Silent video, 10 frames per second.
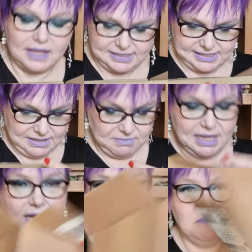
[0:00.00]
that's it.
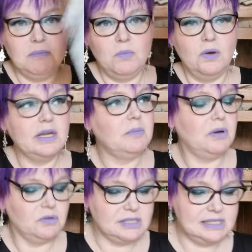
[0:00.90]
My Wonky
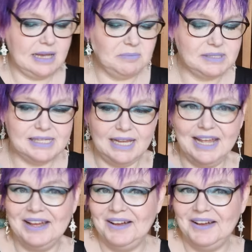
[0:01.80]
box is empty.